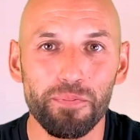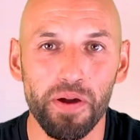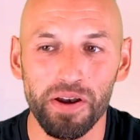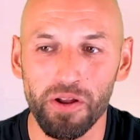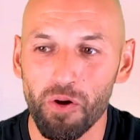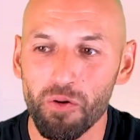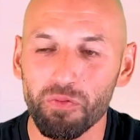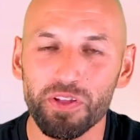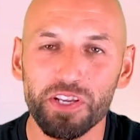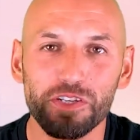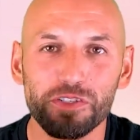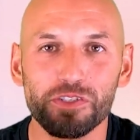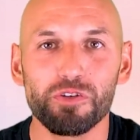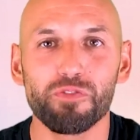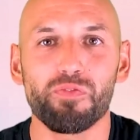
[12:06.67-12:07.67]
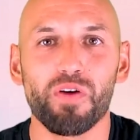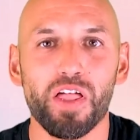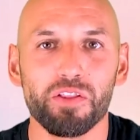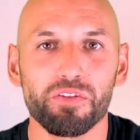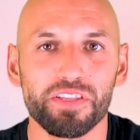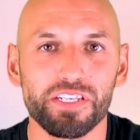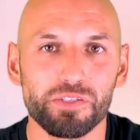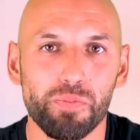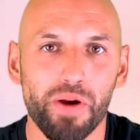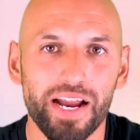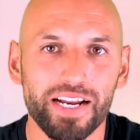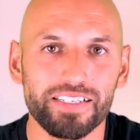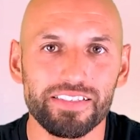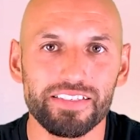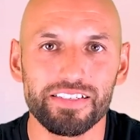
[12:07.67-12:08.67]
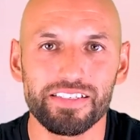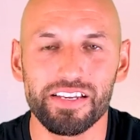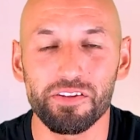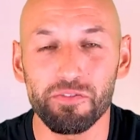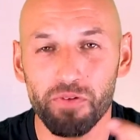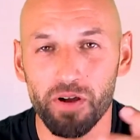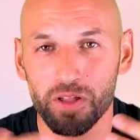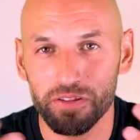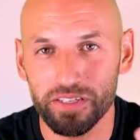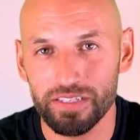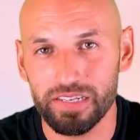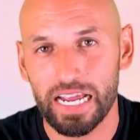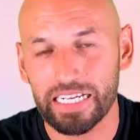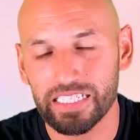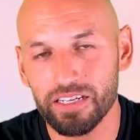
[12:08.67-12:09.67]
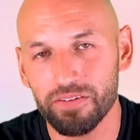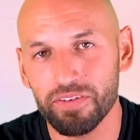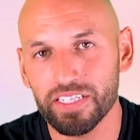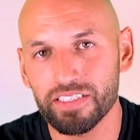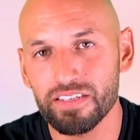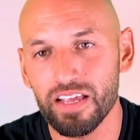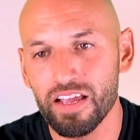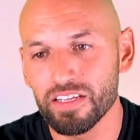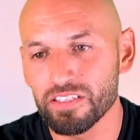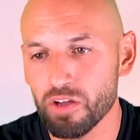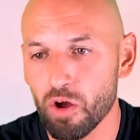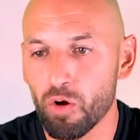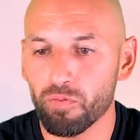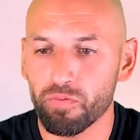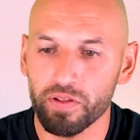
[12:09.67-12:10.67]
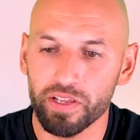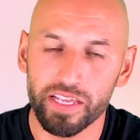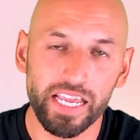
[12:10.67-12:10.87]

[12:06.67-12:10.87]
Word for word: but hopefully you do follow these practices and you follow these activities to hopefully,